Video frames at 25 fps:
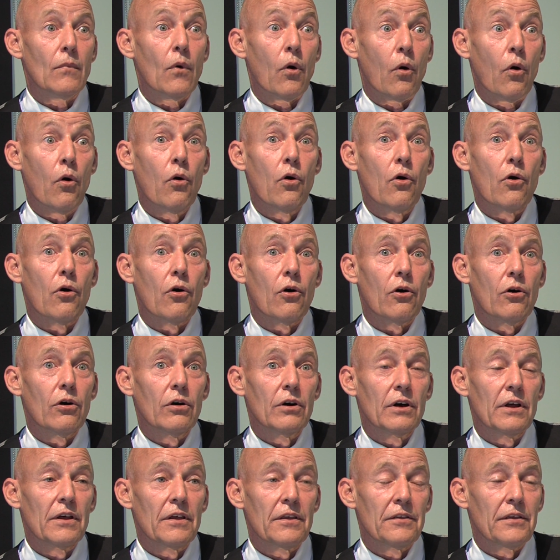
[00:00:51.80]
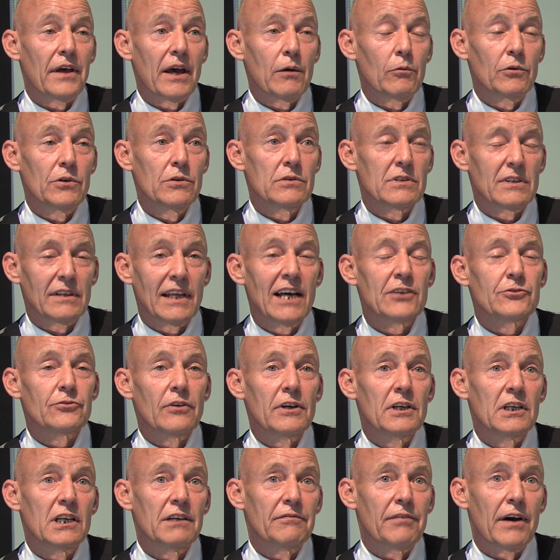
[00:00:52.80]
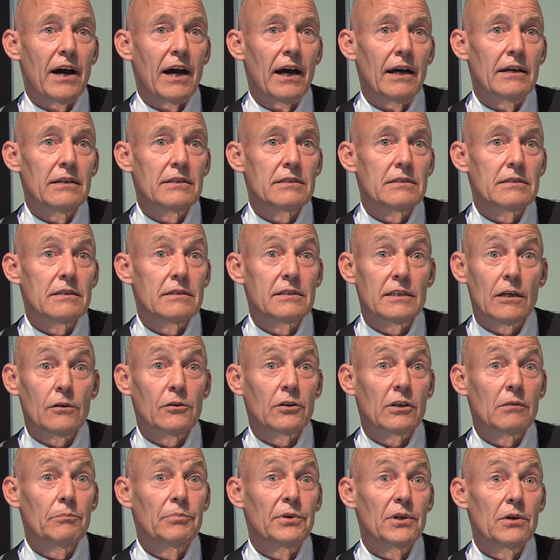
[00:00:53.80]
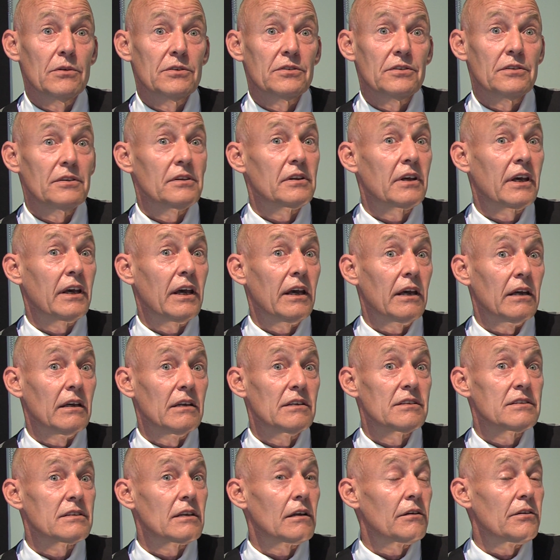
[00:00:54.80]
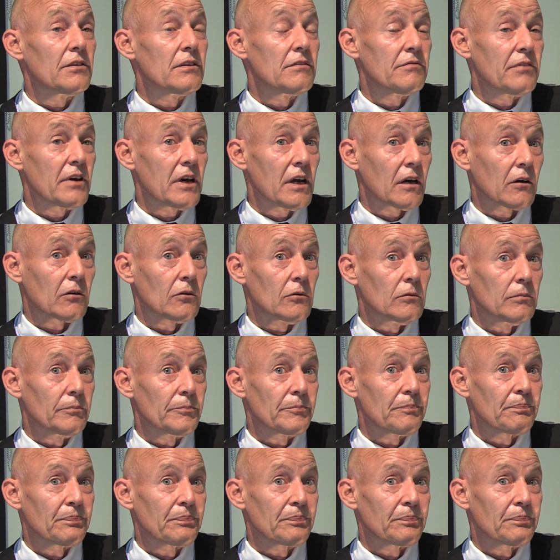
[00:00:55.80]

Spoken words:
or they will use an electronic device to tell the computer that the key is still in the vehicle.